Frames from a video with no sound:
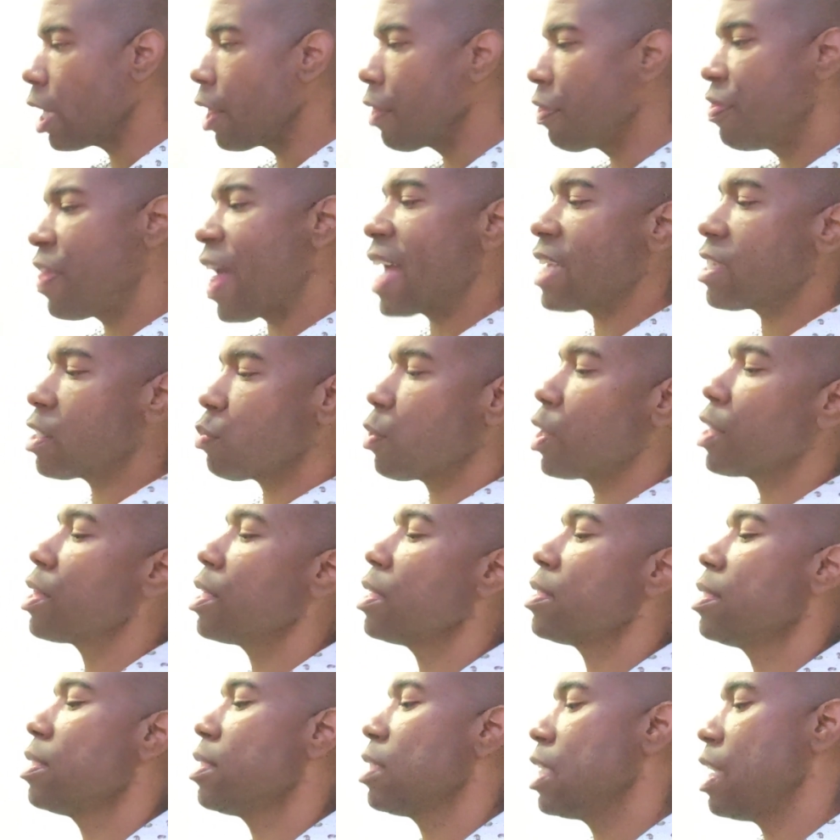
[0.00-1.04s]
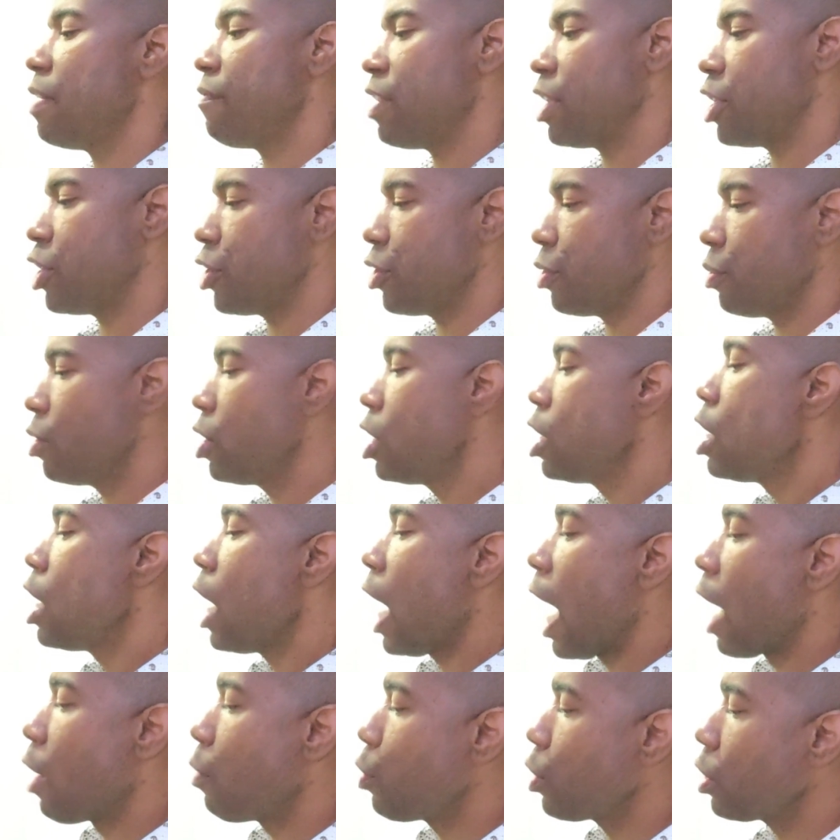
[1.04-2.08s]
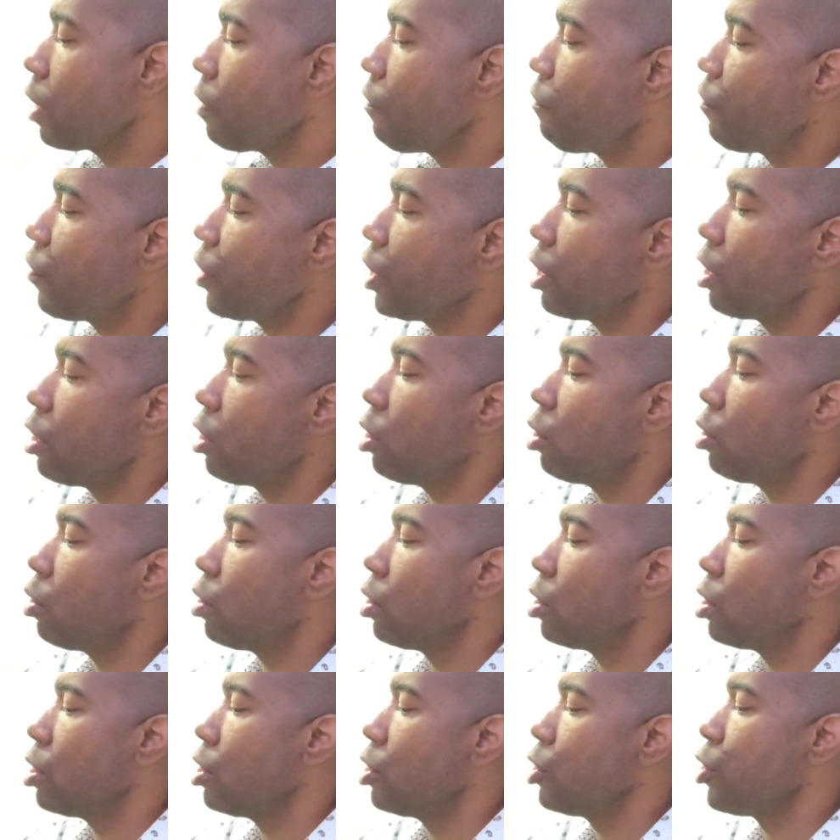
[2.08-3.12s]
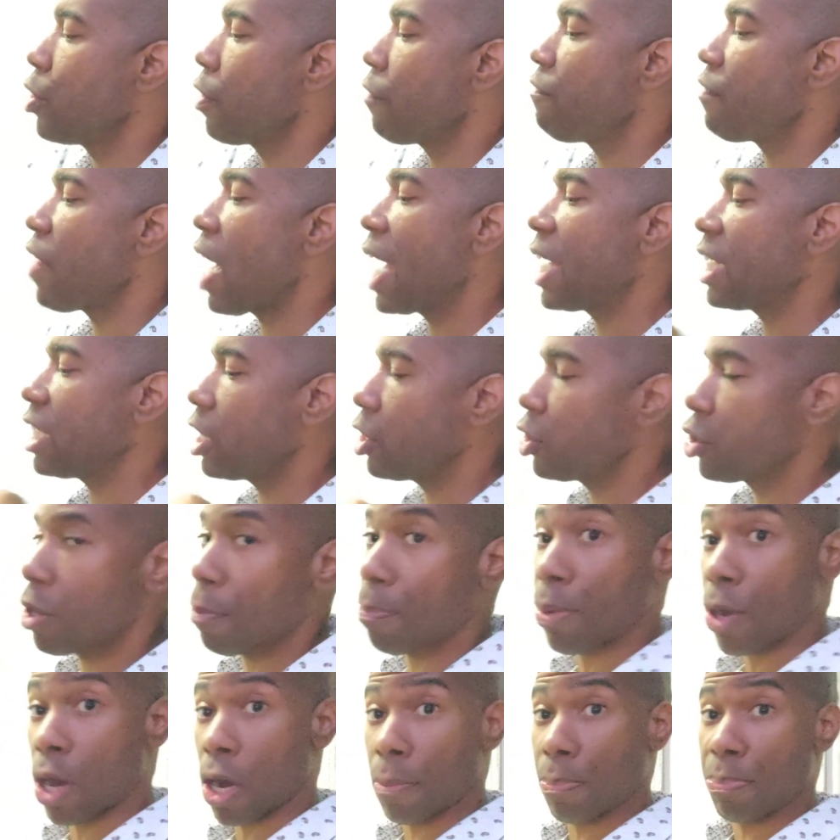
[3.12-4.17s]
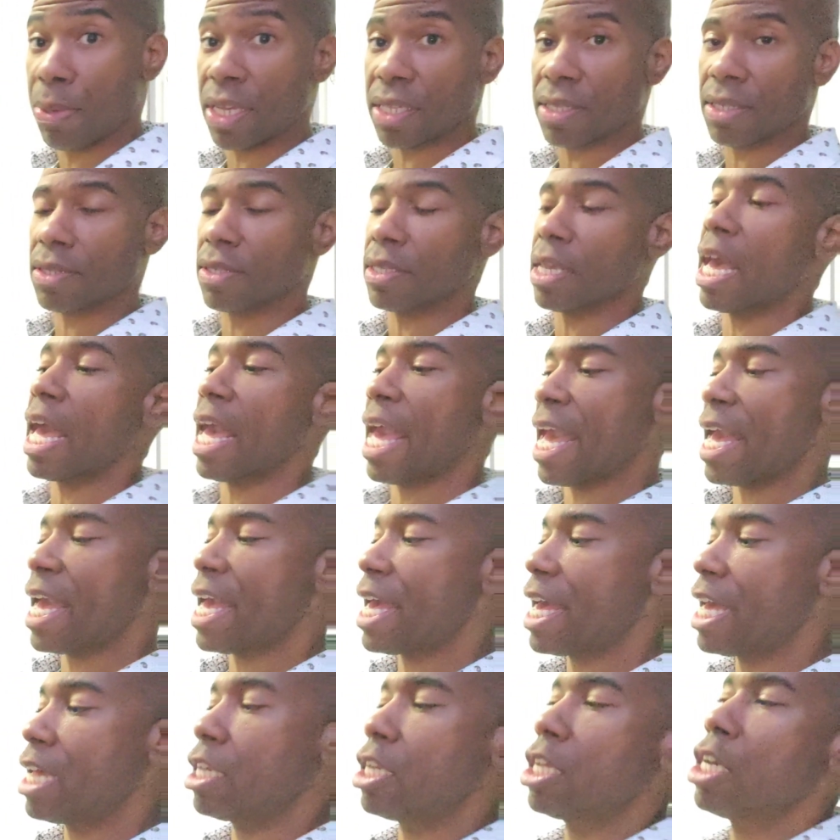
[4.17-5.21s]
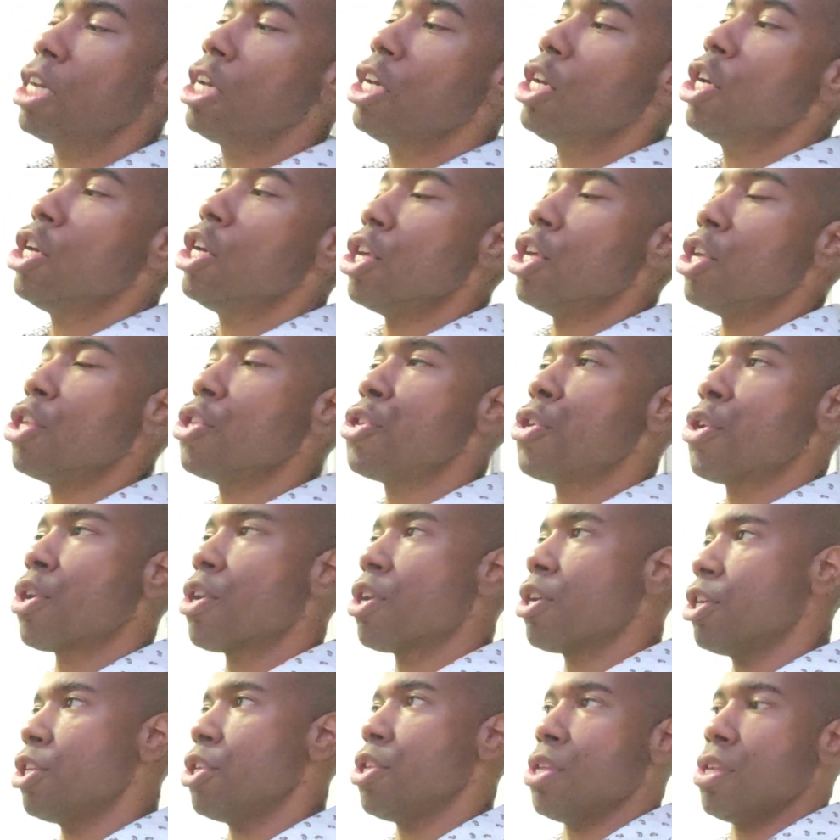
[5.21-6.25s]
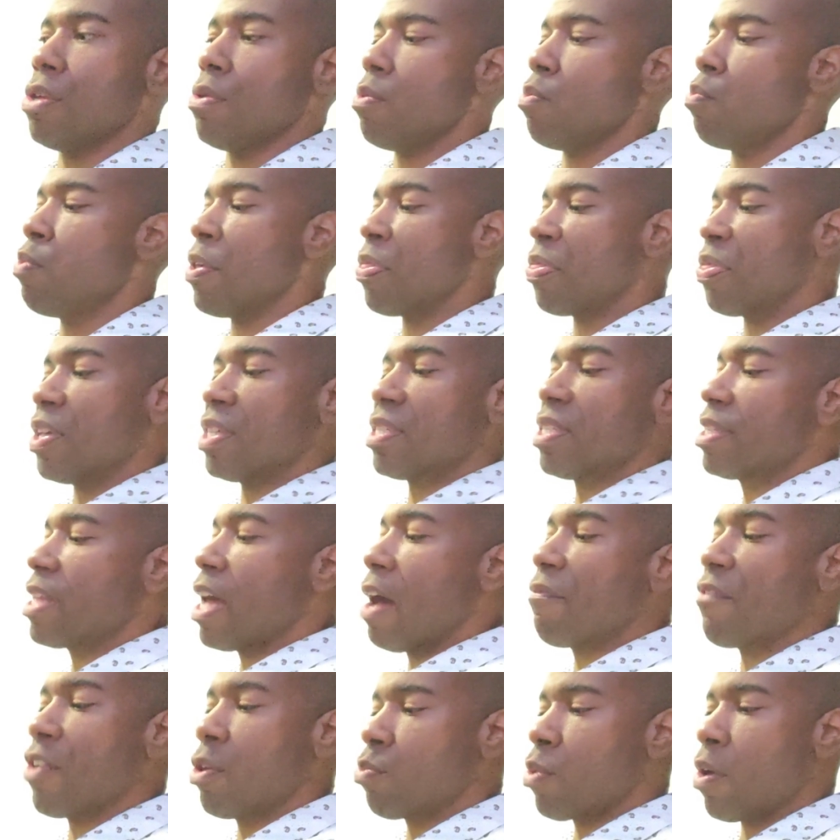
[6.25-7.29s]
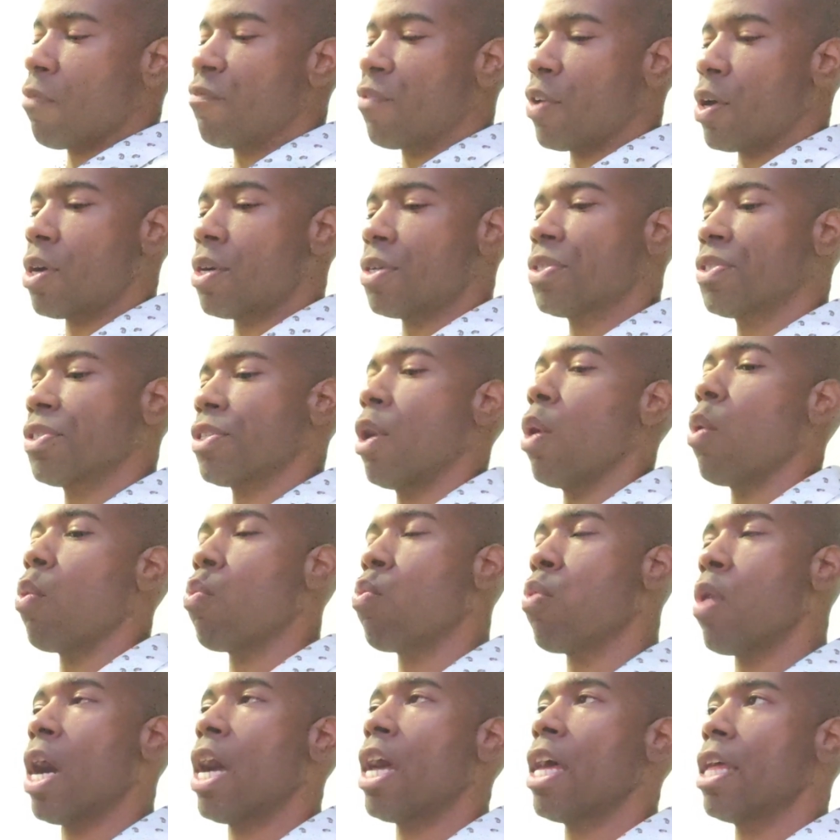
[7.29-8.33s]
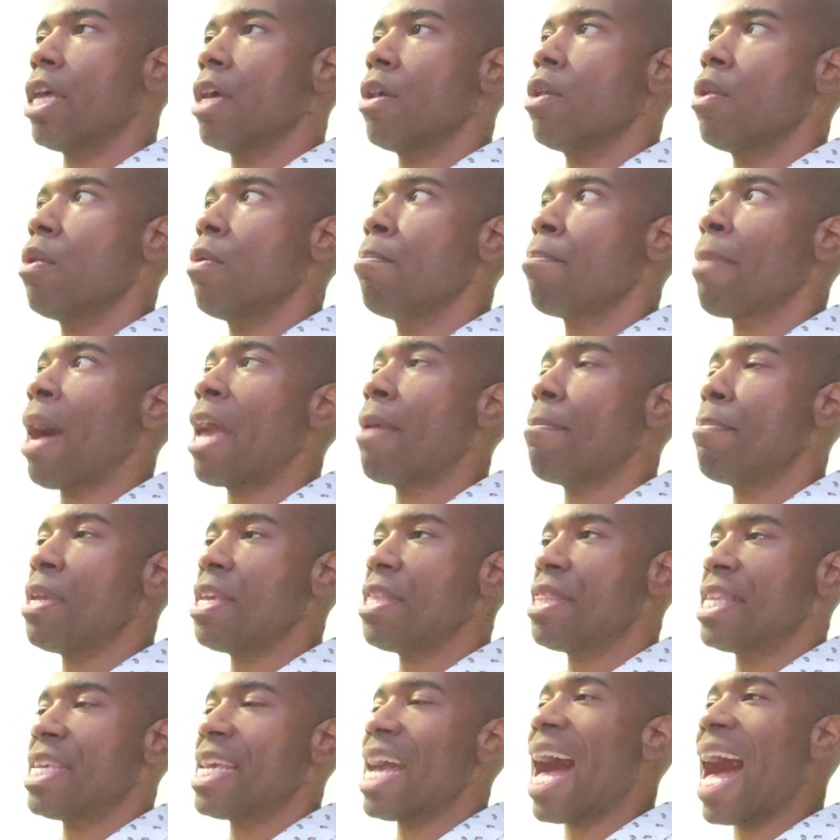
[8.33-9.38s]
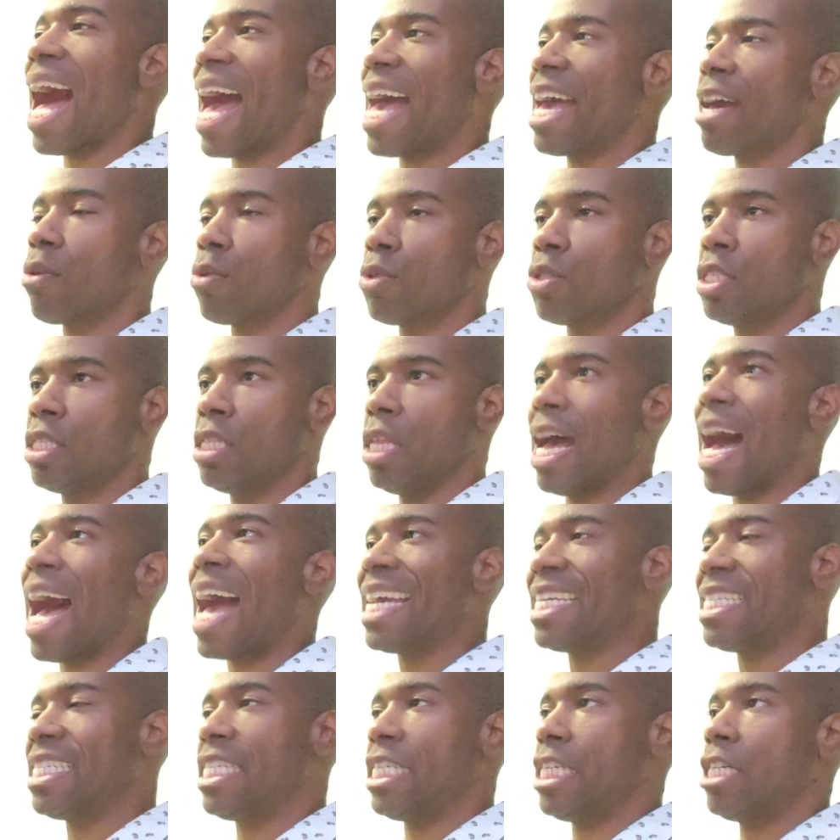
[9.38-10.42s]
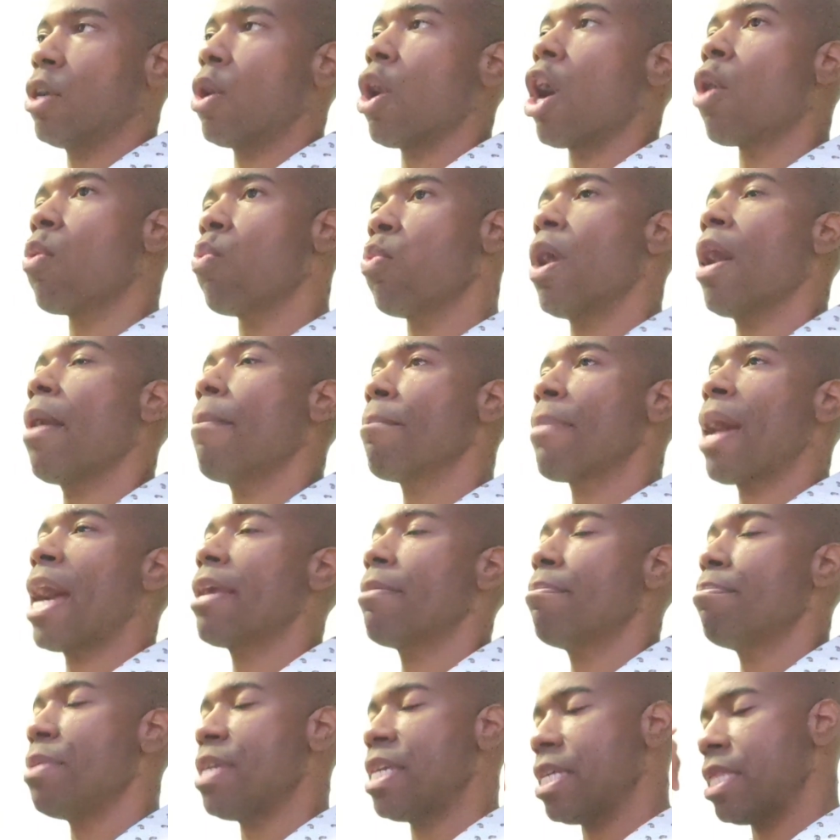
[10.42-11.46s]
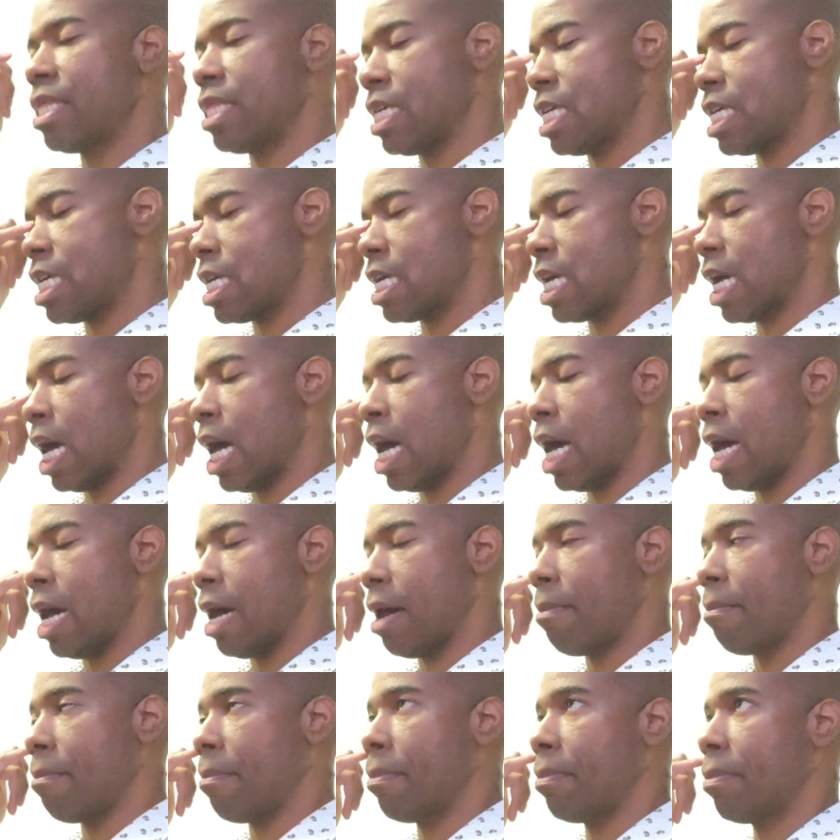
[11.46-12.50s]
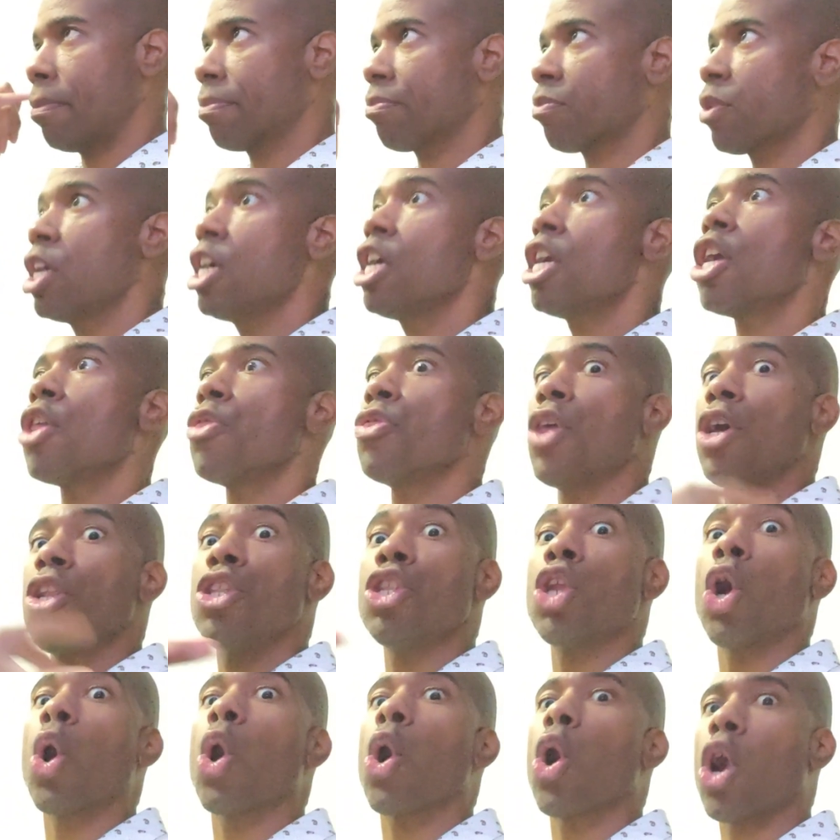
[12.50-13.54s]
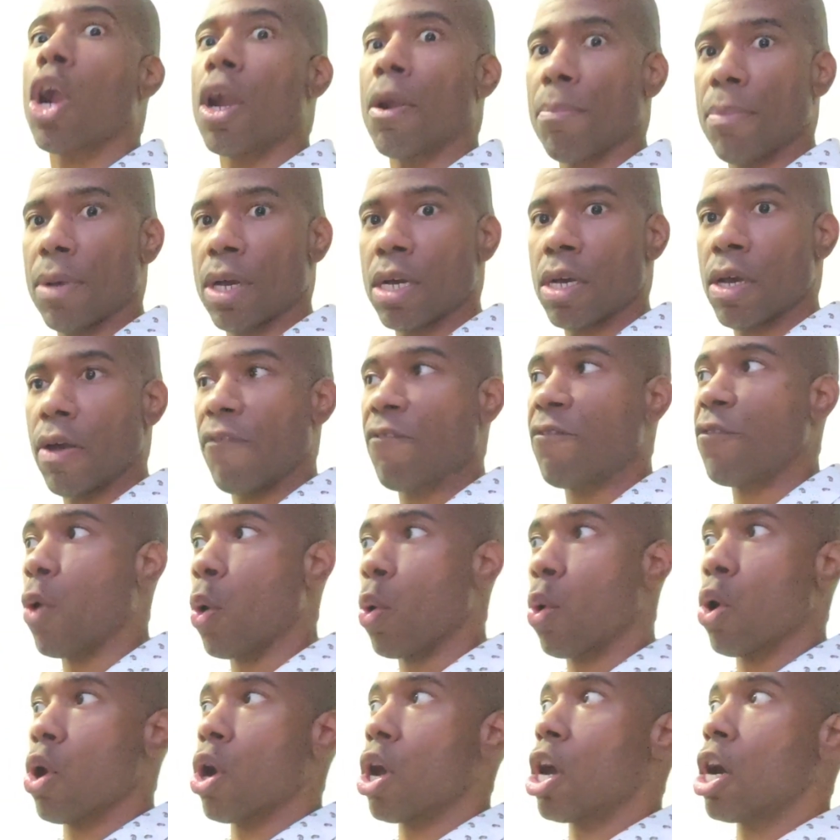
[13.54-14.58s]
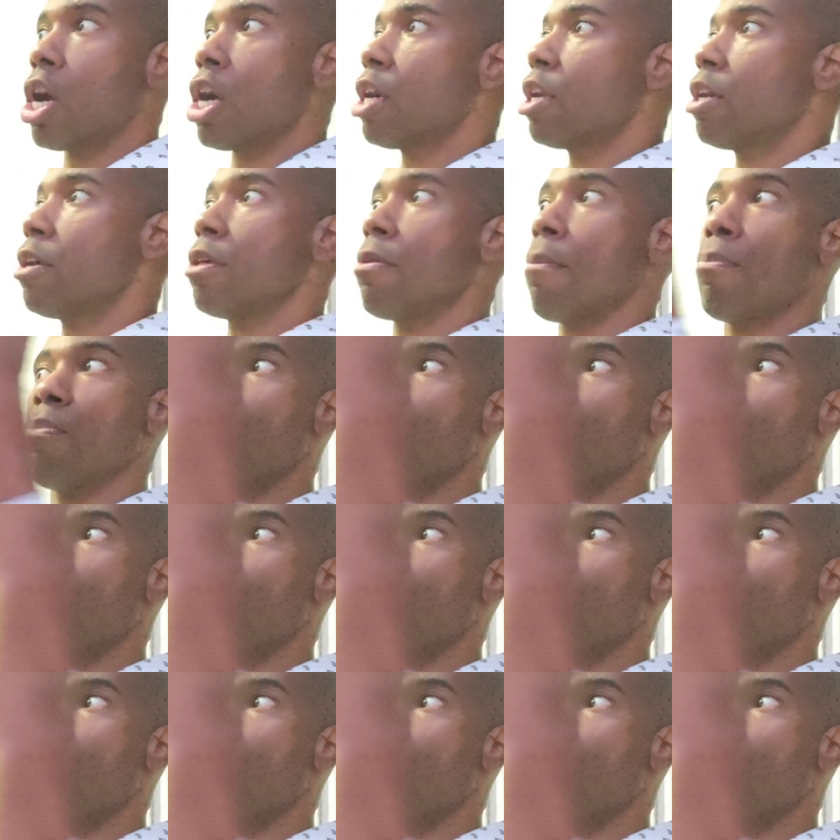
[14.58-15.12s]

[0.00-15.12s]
That's what this is giving you. I really feel you're finding your purpose, and you're, with this stuff in reverse, what might be the ideal or what might be the, um, the norm for